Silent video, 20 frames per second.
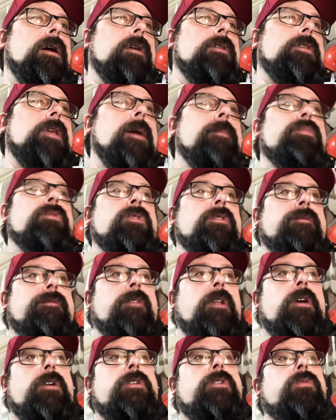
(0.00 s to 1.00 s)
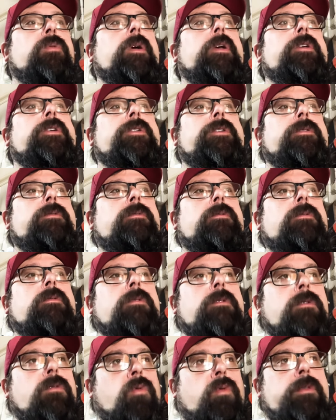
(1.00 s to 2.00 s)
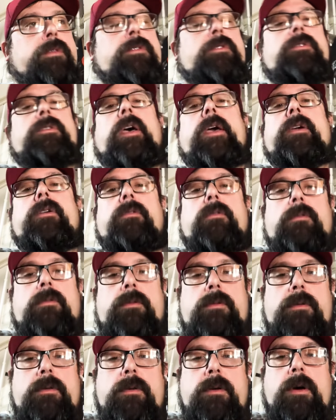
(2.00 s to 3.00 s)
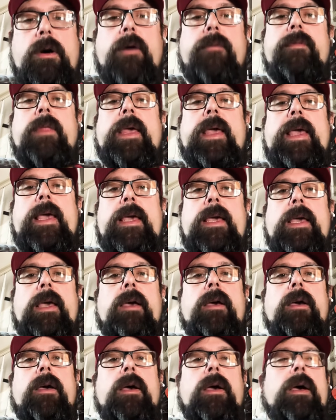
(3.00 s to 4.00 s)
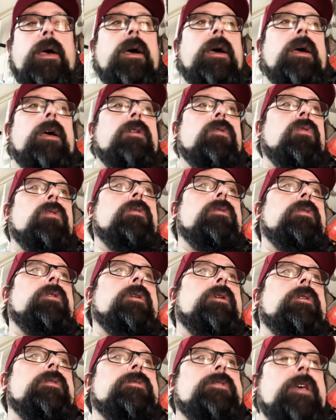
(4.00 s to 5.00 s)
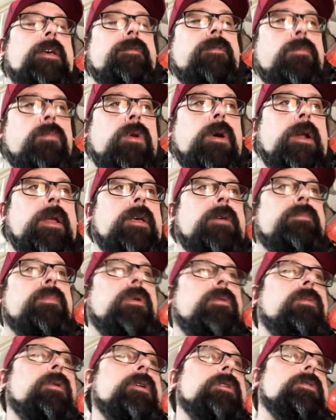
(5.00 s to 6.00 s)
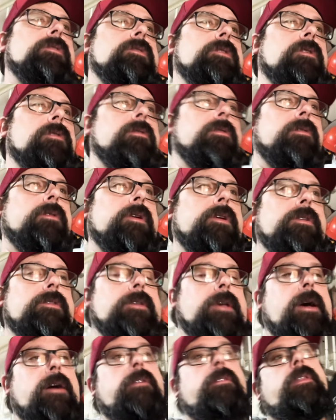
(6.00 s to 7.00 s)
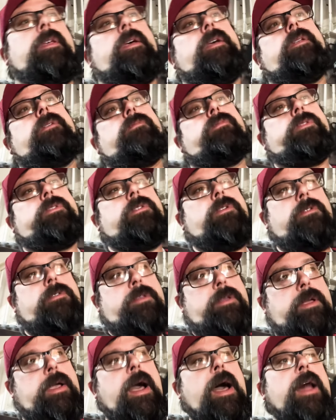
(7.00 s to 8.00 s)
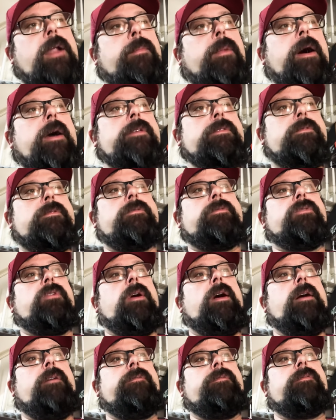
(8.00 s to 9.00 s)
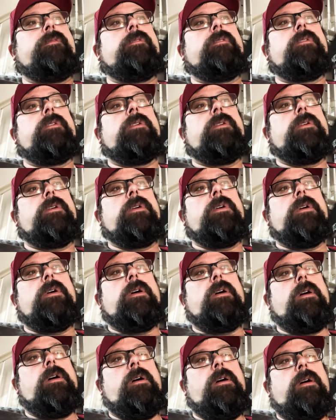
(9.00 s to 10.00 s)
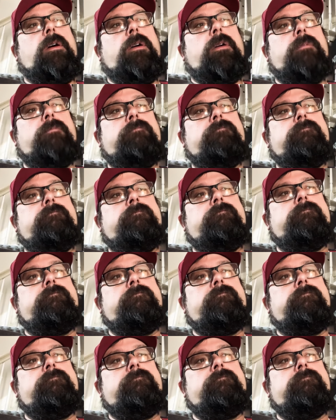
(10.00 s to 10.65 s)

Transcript: temperature fluctuation or the cycle of the heat in order to save you money. But when it's 0 degrees out, then we turn the economizers off um,